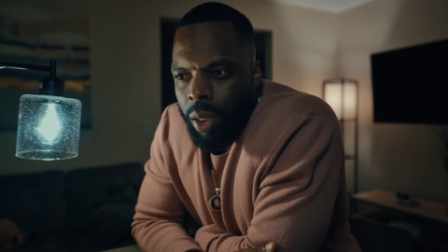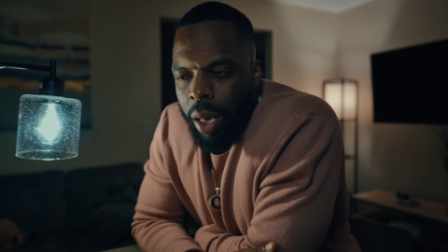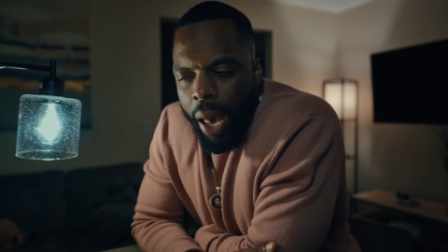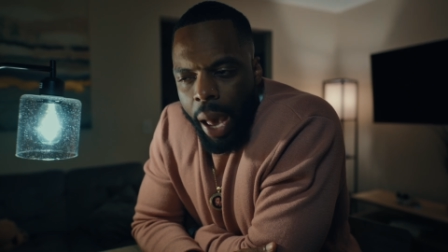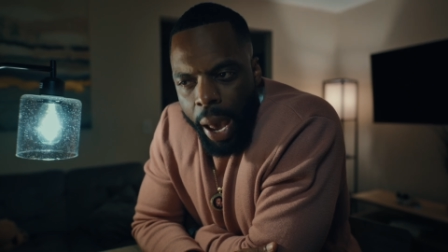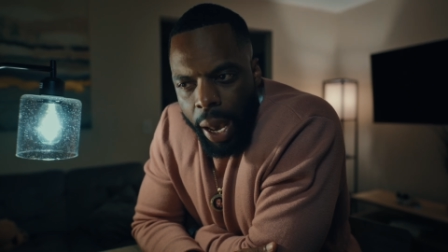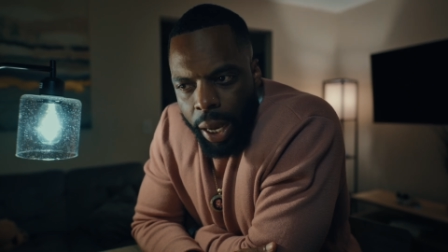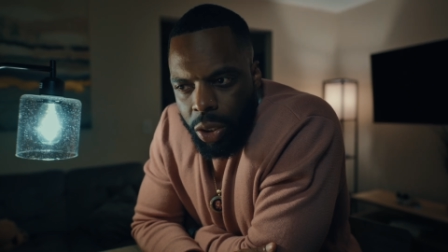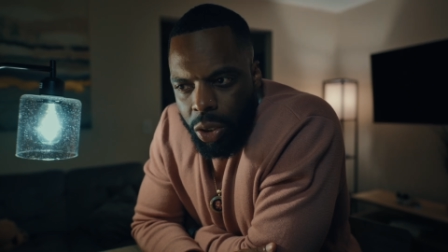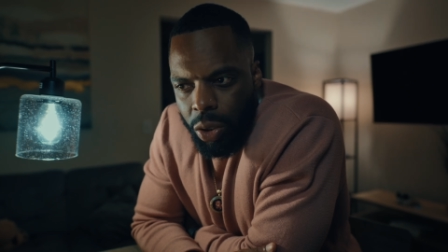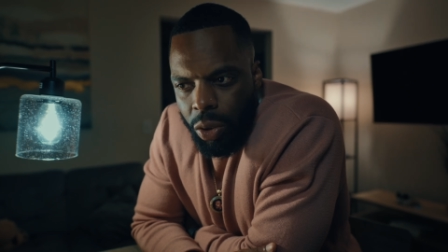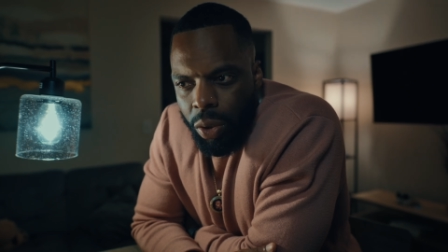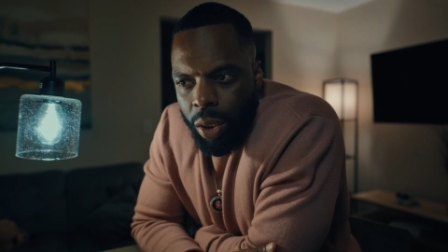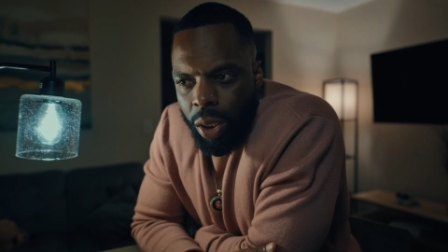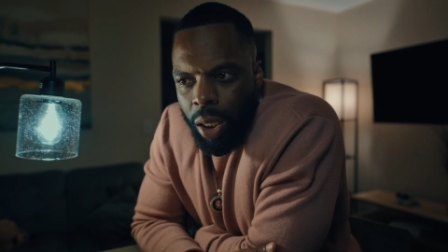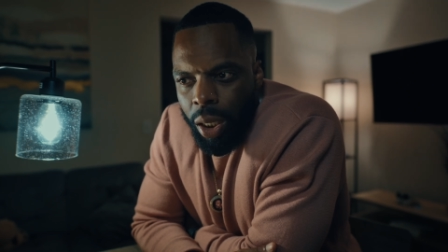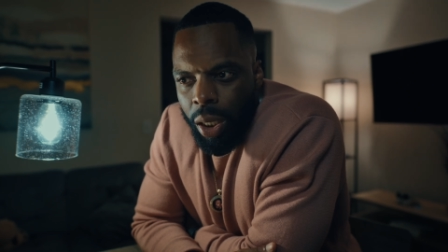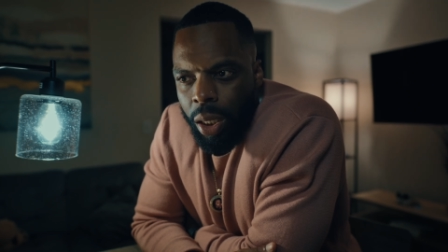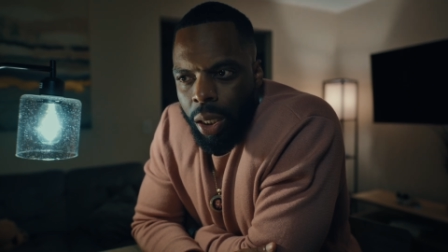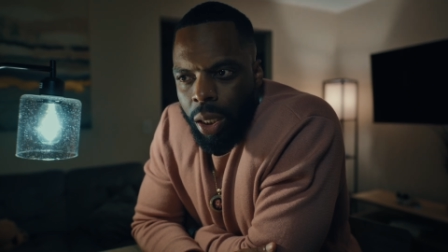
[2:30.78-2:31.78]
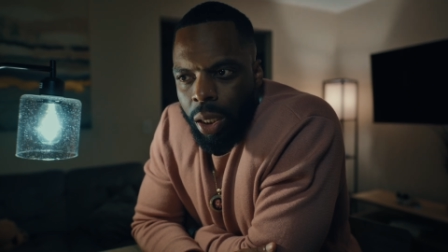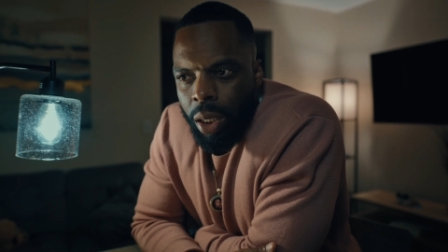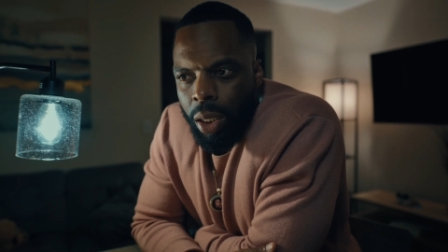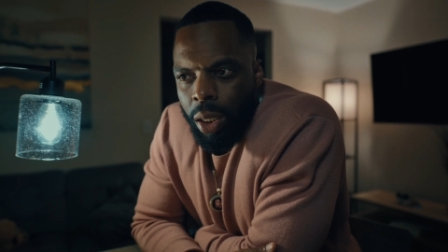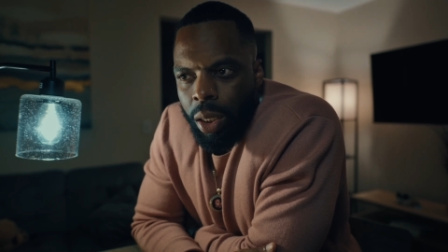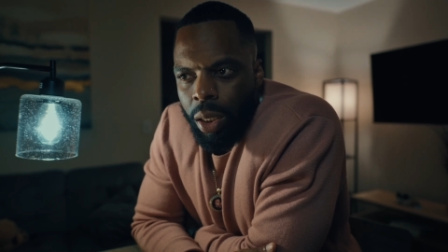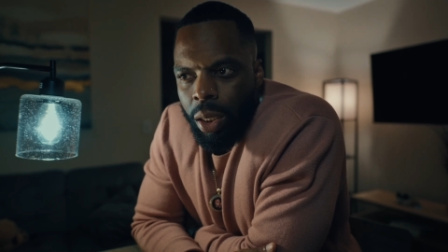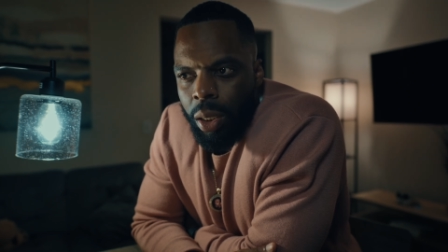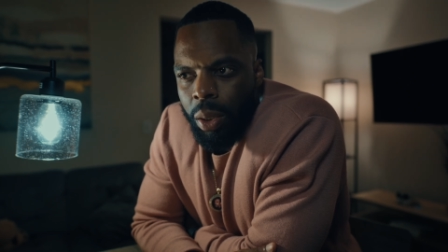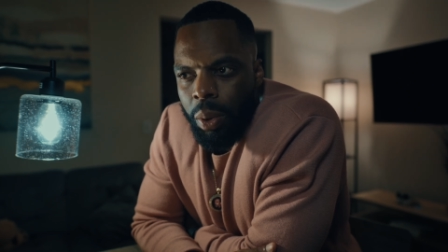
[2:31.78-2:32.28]
actually
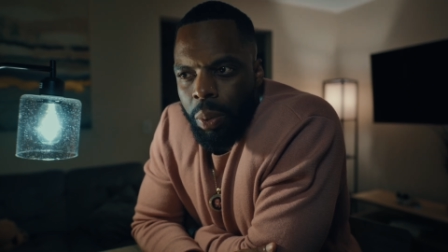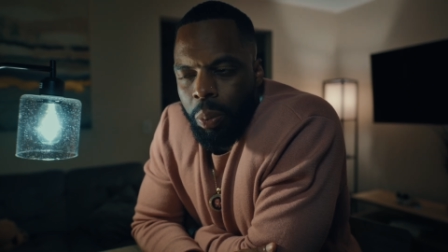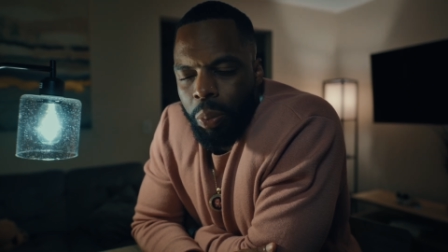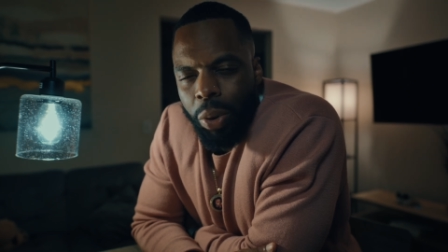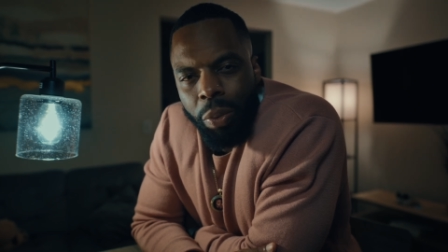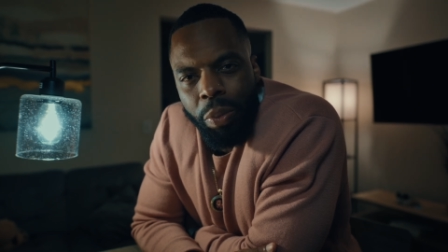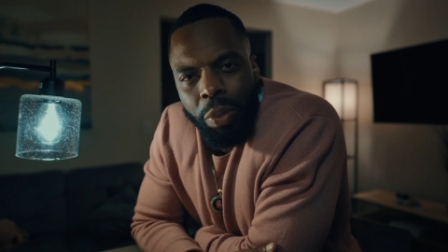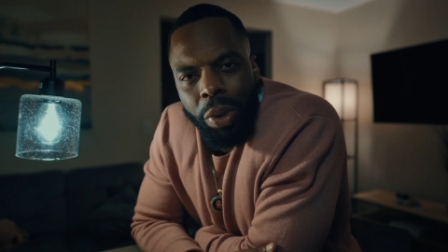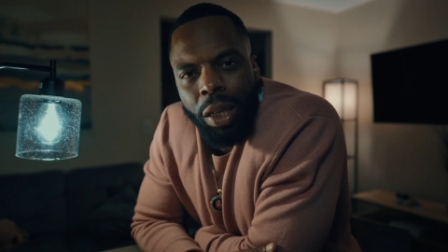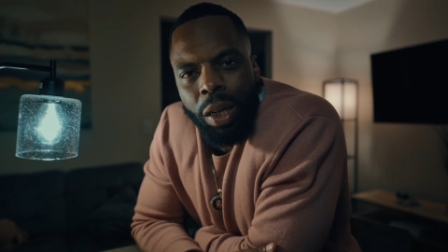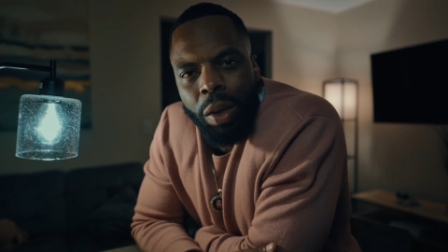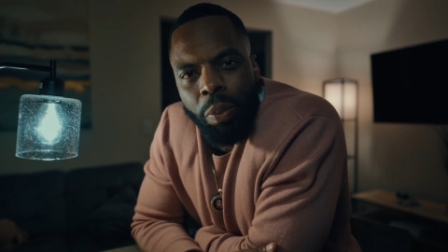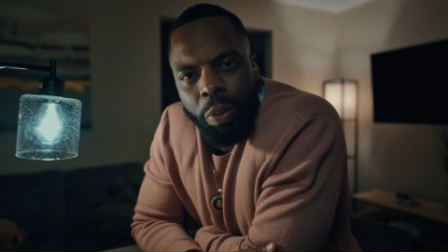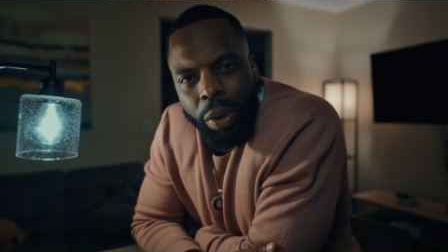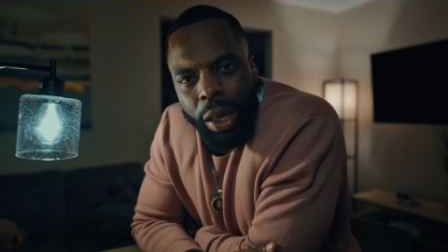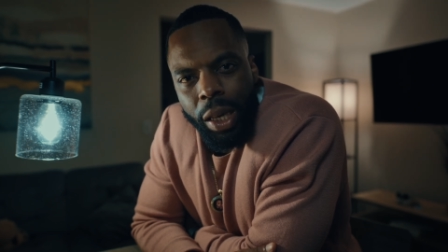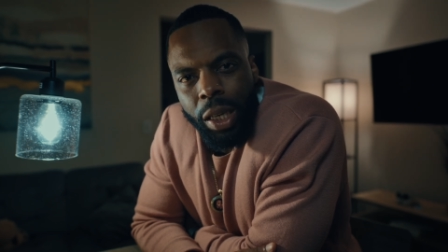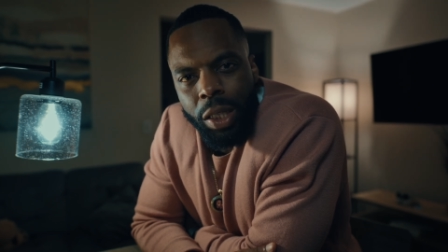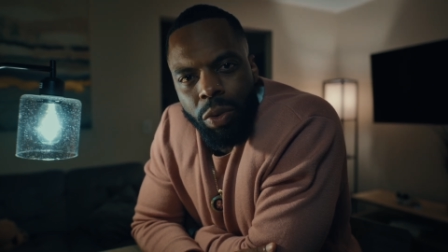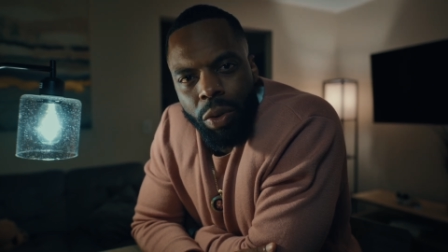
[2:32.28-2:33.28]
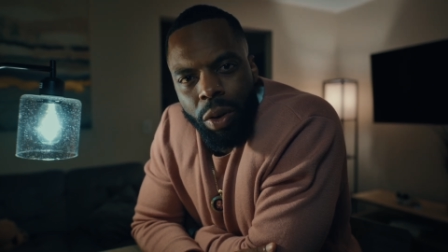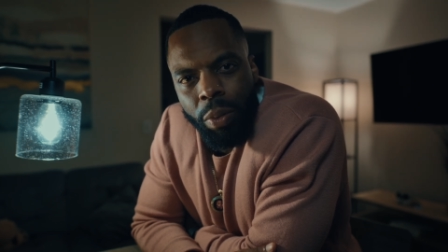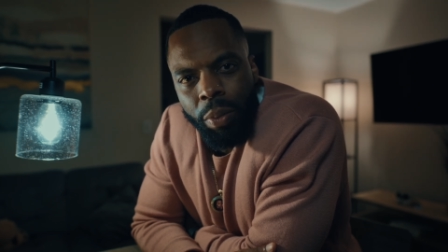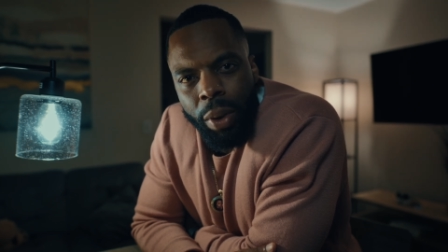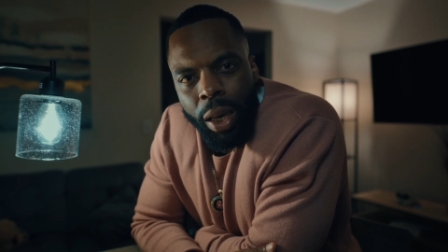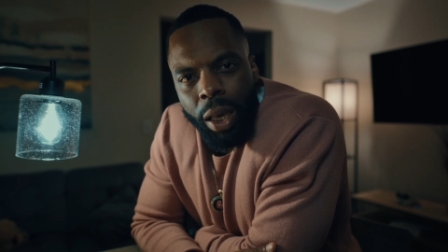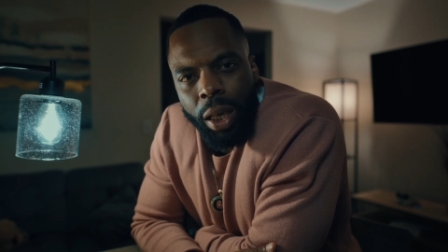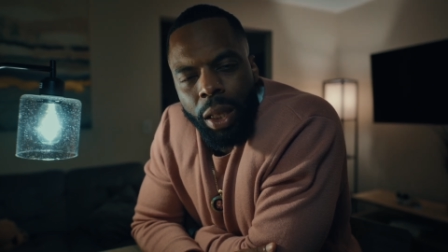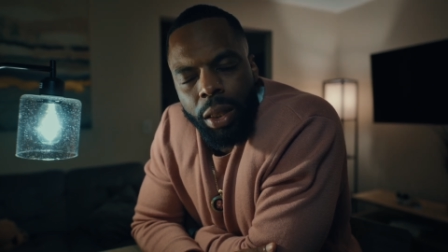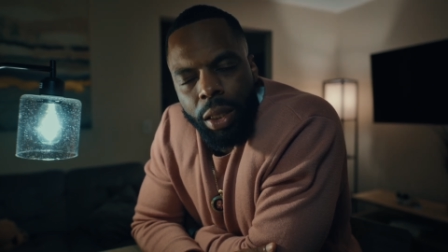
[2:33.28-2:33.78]
put me in a place where I'm
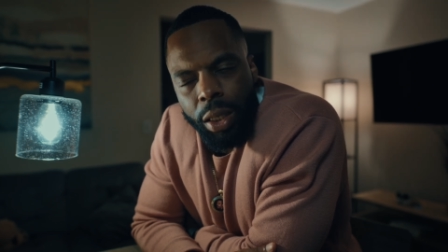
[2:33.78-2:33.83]
like,